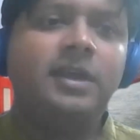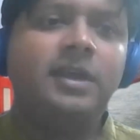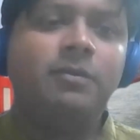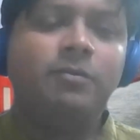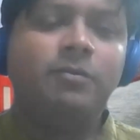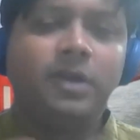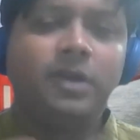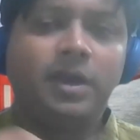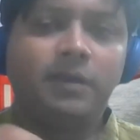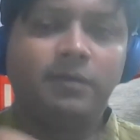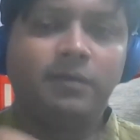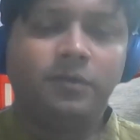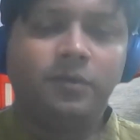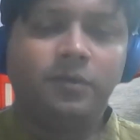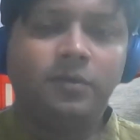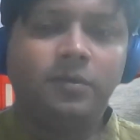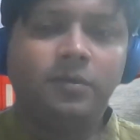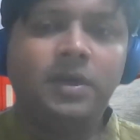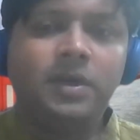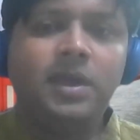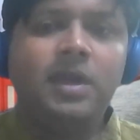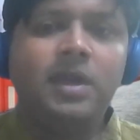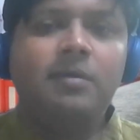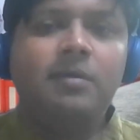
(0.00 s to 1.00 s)
then we have
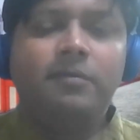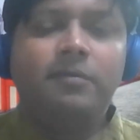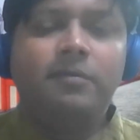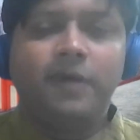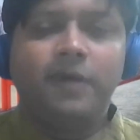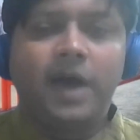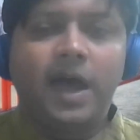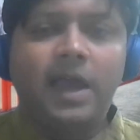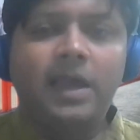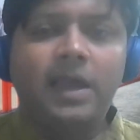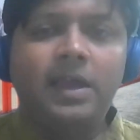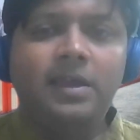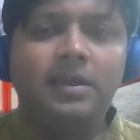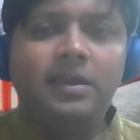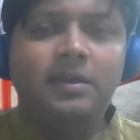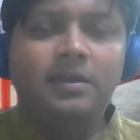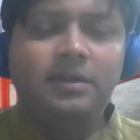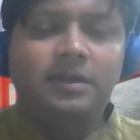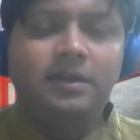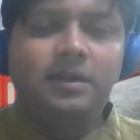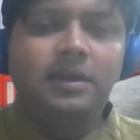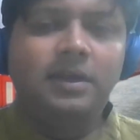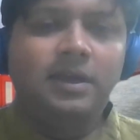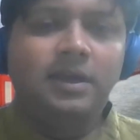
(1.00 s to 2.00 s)
to
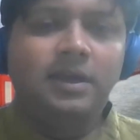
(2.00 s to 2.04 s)
find